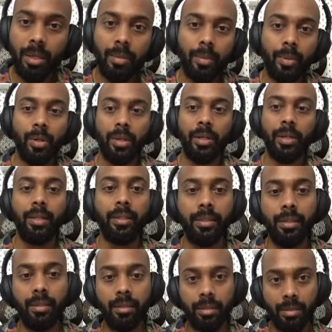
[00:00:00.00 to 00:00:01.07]
I'm gonna
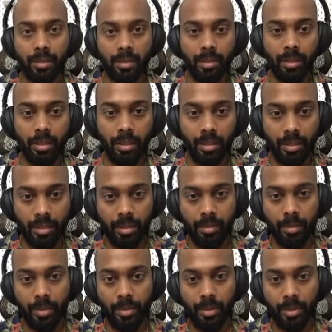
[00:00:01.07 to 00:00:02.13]
delete this and
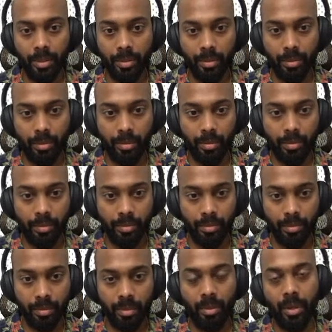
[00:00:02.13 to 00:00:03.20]
I'm going to,
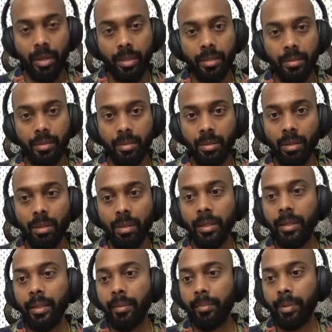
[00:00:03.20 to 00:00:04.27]
okay, this is
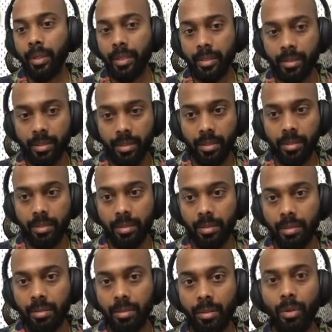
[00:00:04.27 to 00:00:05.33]
already replaced, so this
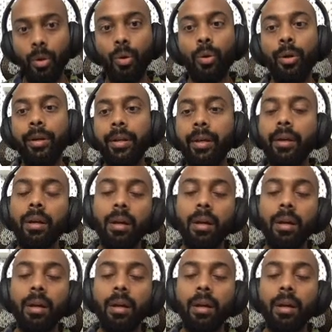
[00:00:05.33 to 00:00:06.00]
is good.